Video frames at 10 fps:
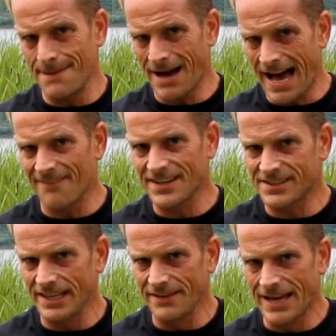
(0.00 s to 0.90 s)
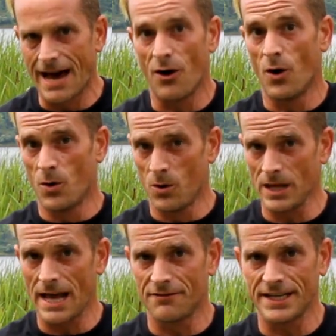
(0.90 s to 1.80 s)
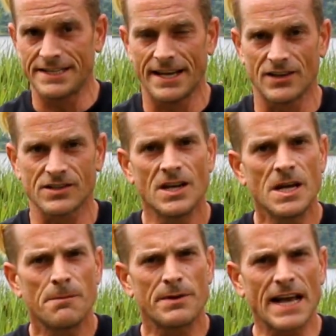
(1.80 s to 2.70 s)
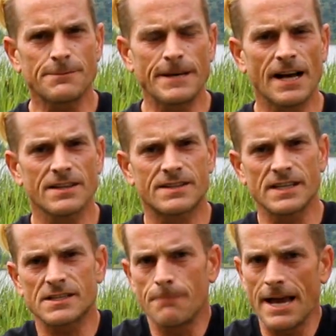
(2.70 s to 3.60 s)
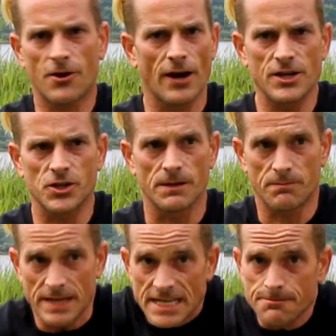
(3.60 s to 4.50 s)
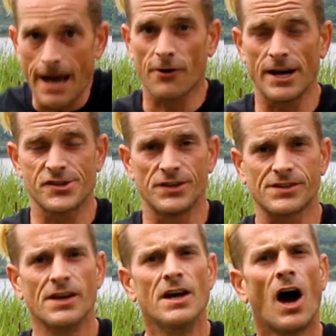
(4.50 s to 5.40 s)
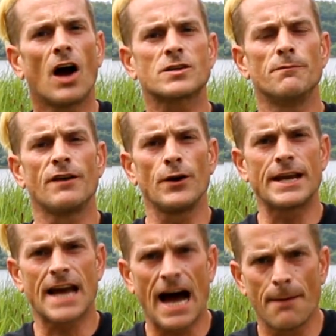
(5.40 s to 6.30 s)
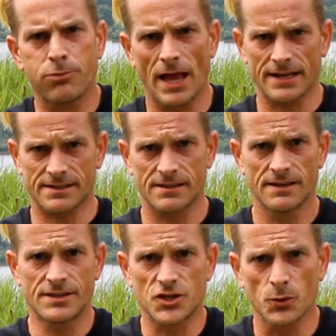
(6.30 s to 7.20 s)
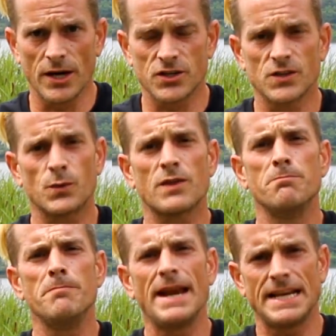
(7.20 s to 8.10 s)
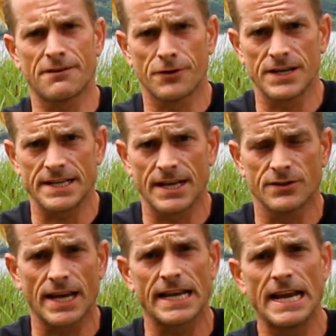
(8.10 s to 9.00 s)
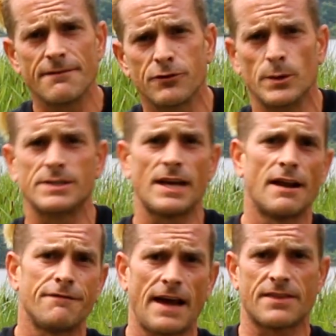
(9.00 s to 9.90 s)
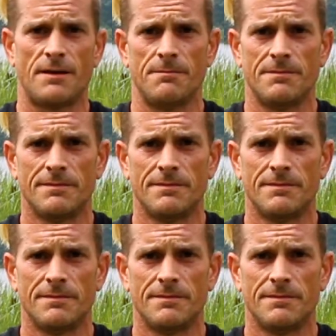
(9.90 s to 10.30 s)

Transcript: I'm obviously leaving out a whole lot of details. But that's because this migration, these migrations, are some very complex situations with many different details that can influence and affect them.